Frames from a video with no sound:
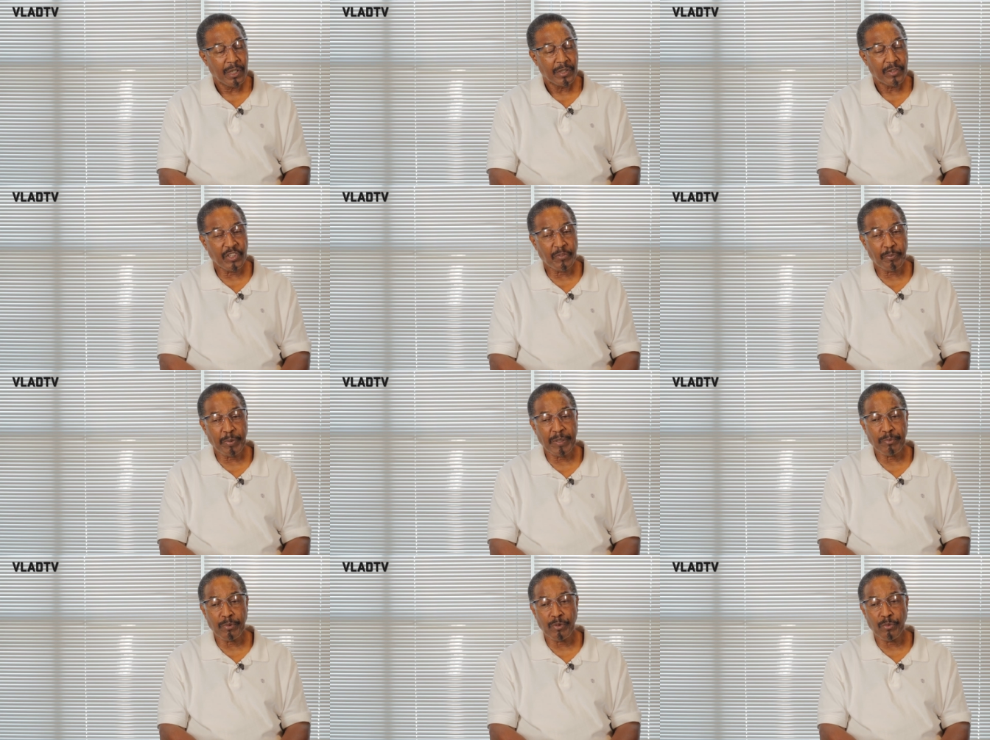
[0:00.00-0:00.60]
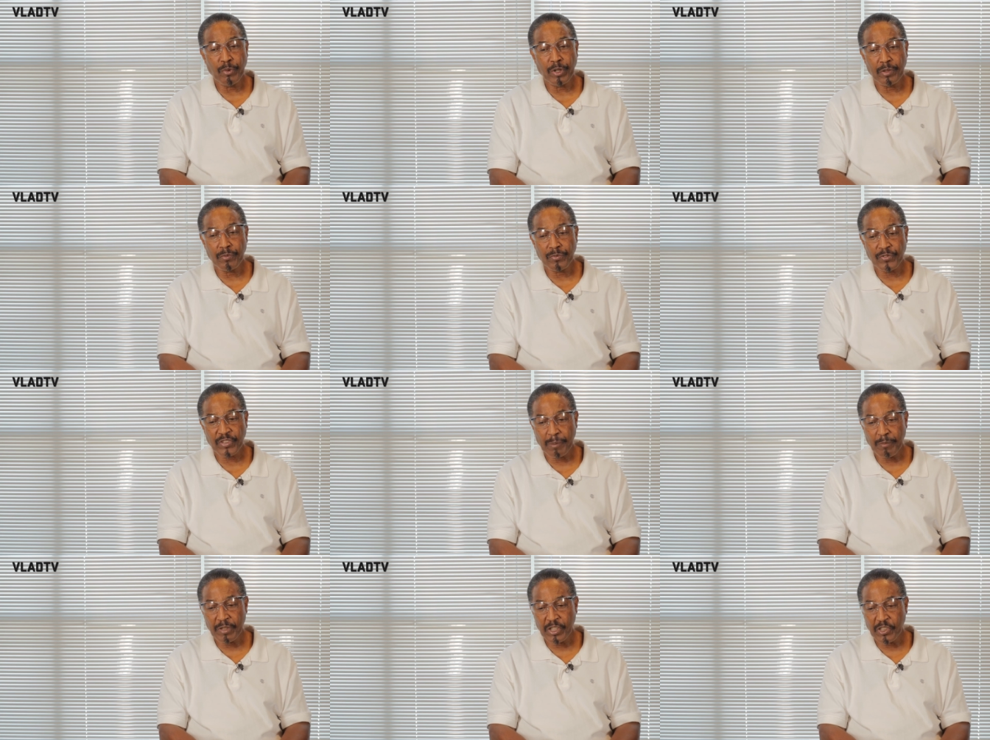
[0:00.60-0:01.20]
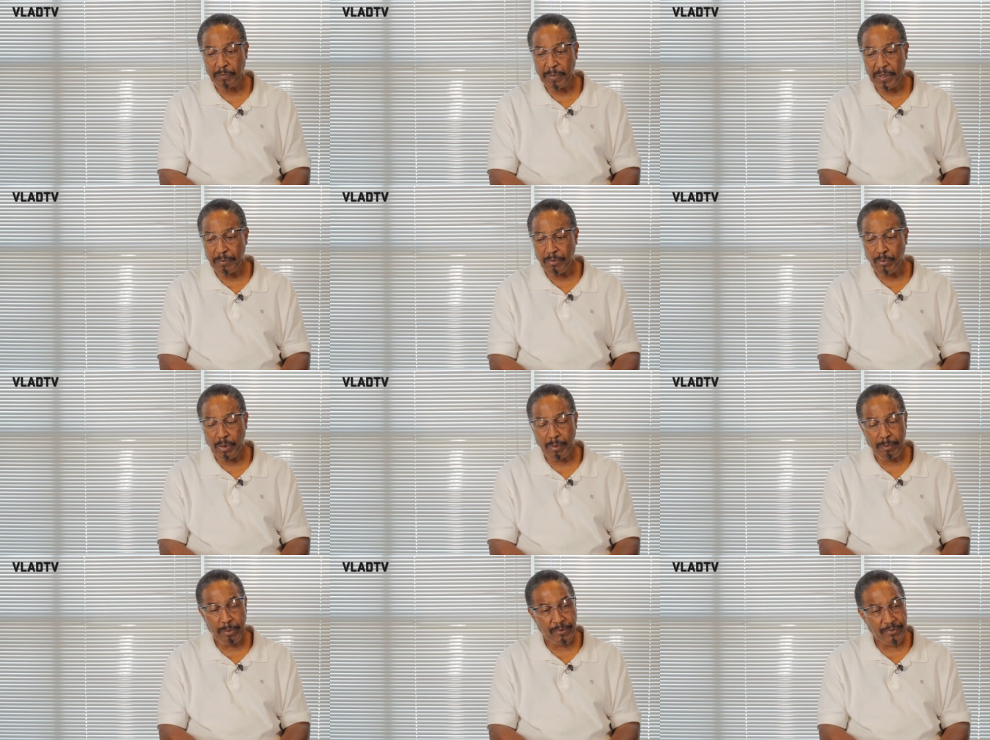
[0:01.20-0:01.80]
These people were, some of these people
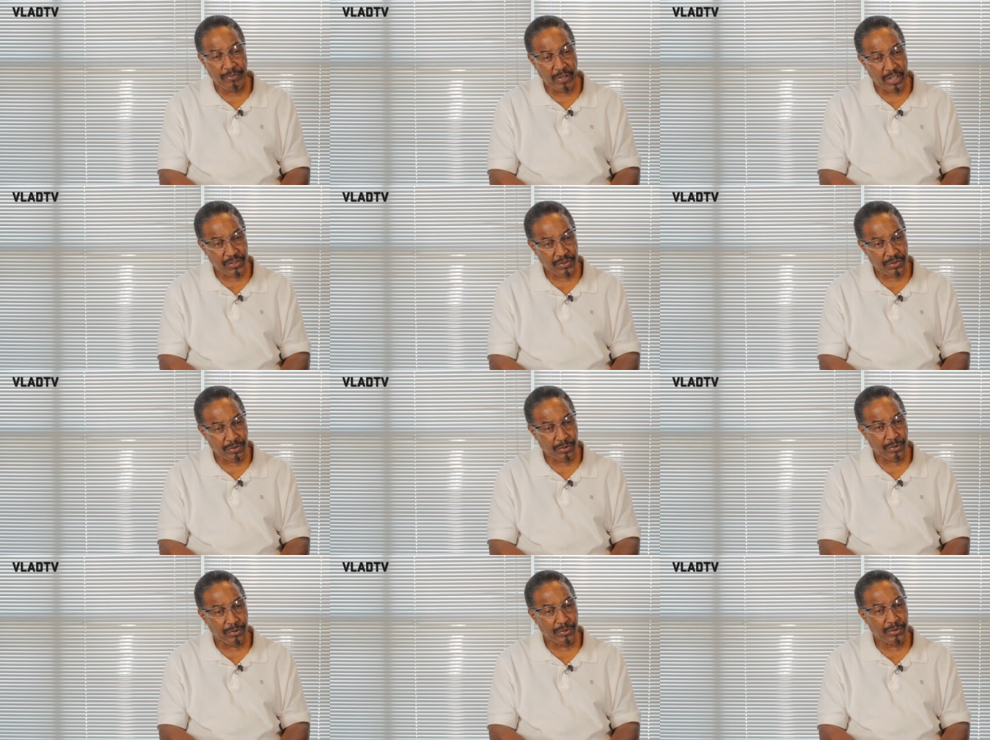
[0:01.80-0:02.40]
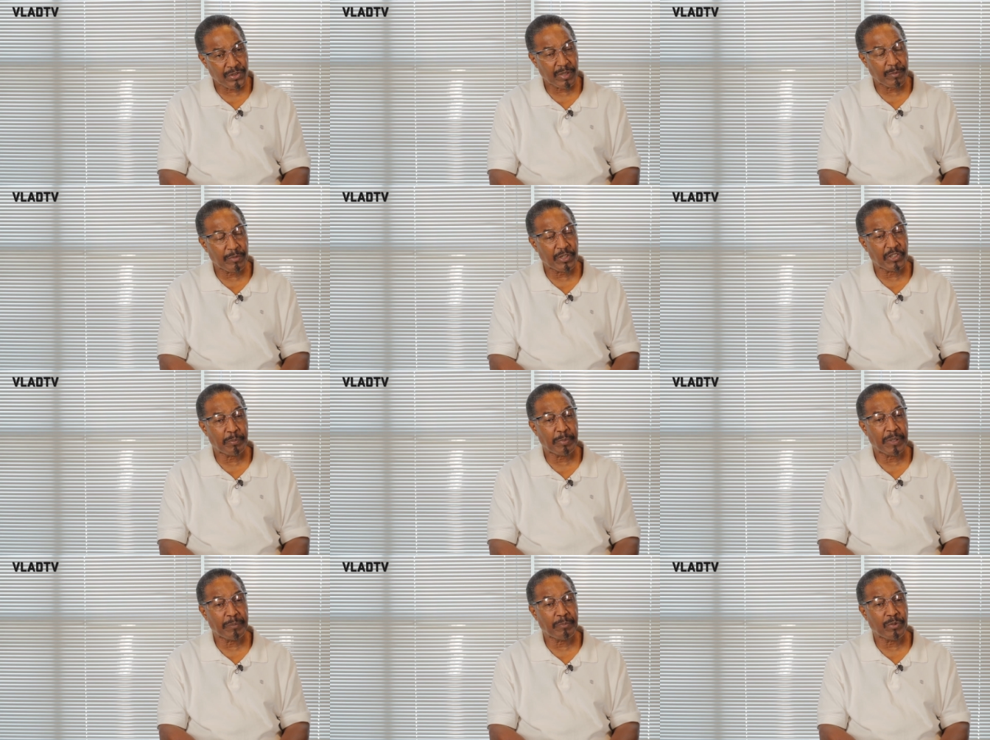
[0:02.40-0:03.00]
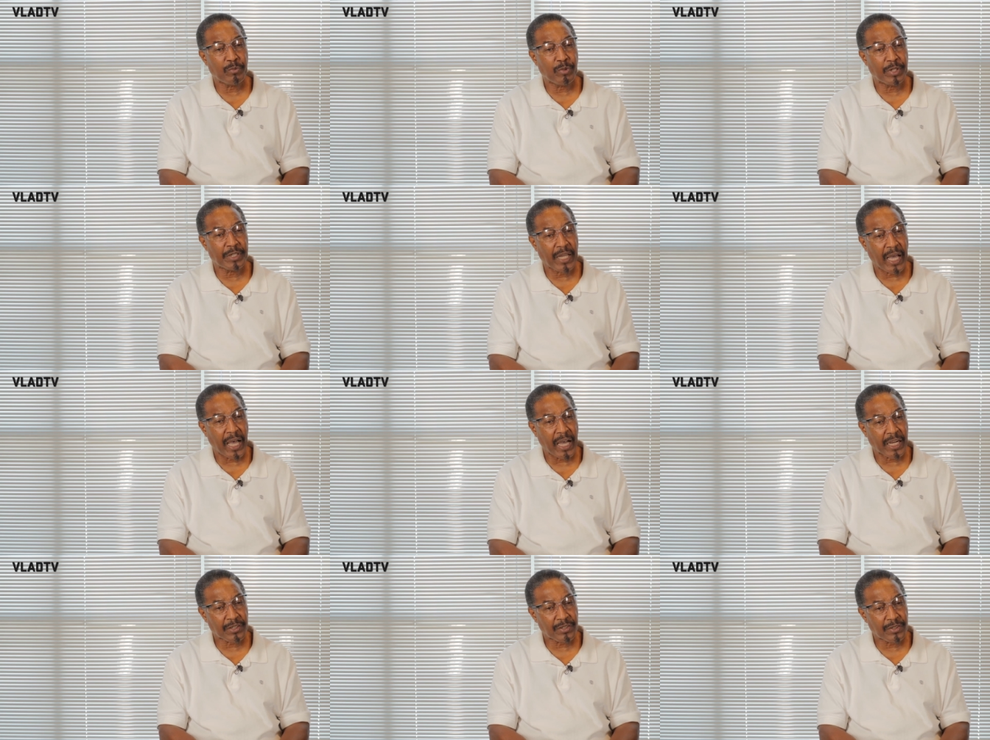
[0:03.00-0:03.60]
were professionals, some of these people were
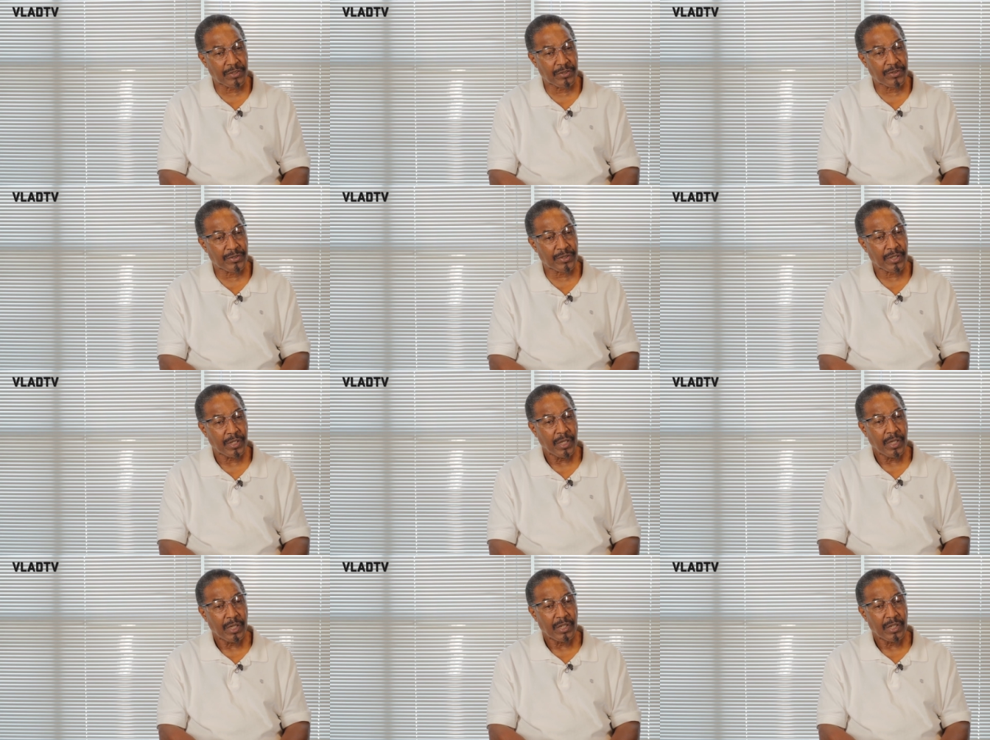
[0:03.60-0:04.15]
doctors,